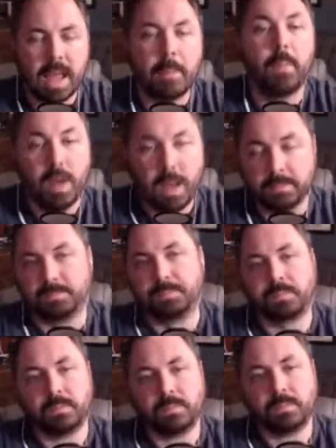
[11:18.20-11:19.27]
that. But
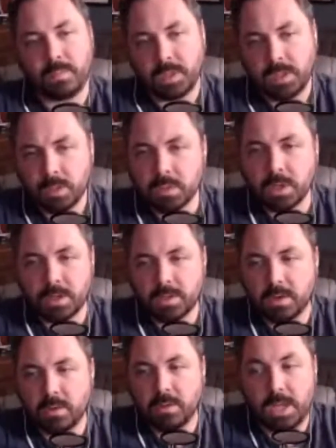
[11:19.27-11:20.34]
it was
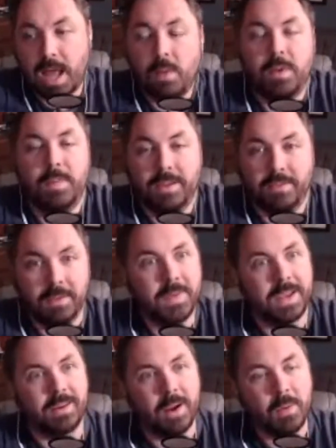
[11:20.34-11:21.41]
also like, I want to be a
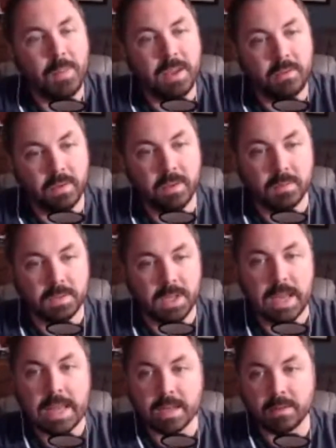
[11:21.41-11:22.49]
filmmaker. I want to make films,
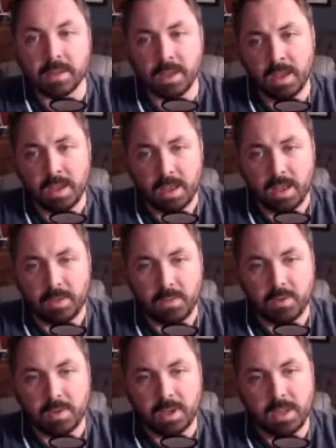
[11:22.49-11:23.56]
and if
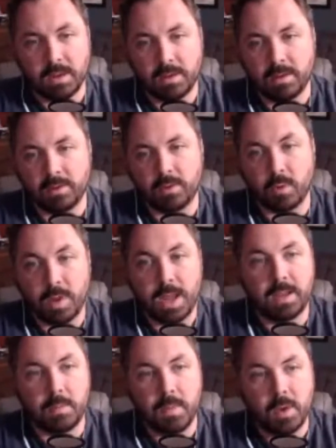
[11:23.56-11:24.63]
you can
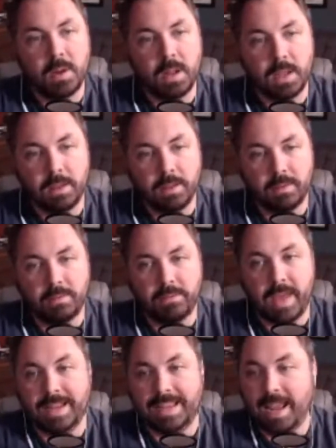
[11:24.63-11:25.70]
create a community
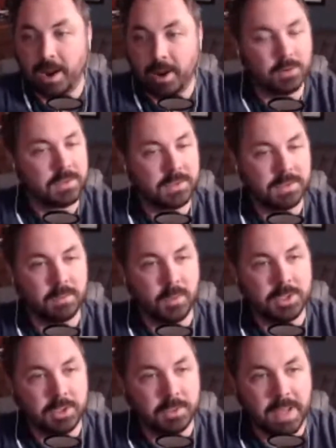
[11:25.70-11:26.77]
that cares
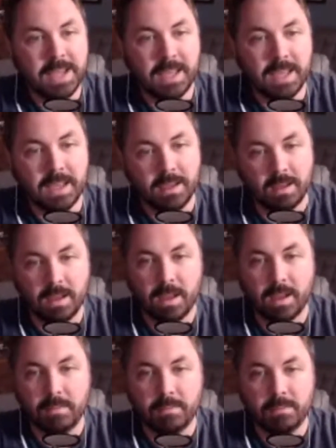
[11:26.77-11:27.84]
what you're making,
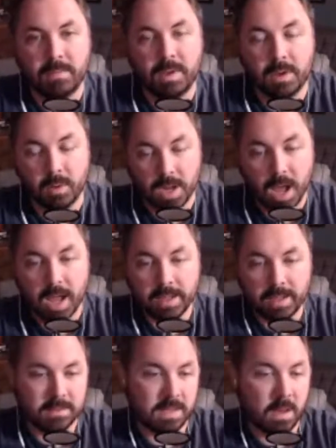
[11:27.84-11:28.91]
an
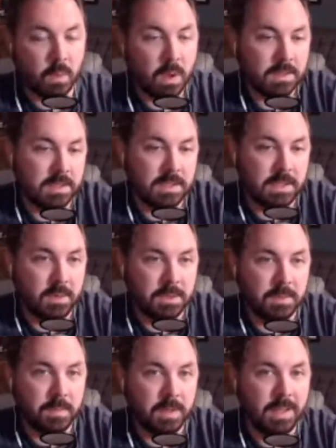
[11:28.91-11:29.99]
audience that wants to see
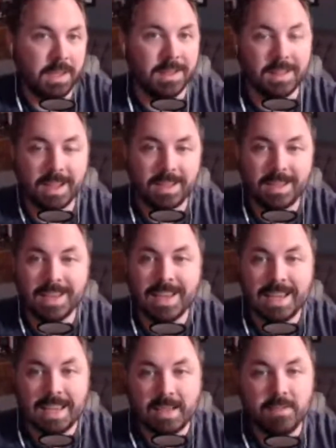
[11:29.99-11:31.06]
what you're making, like,
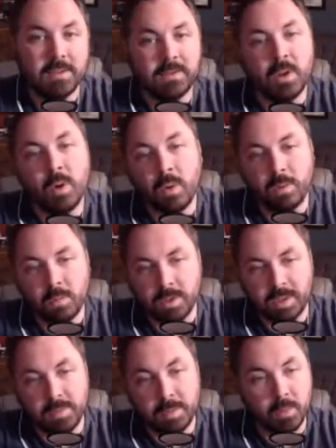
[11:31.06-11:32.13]
even if no one will
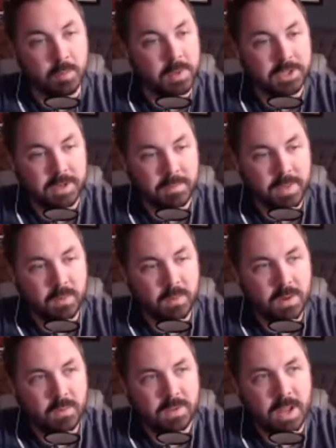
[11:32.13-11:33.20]
give me permission to make
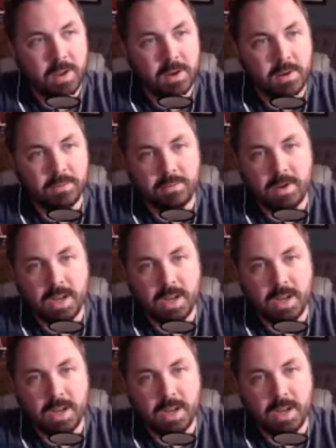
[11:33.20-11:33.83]
one, well, now I don't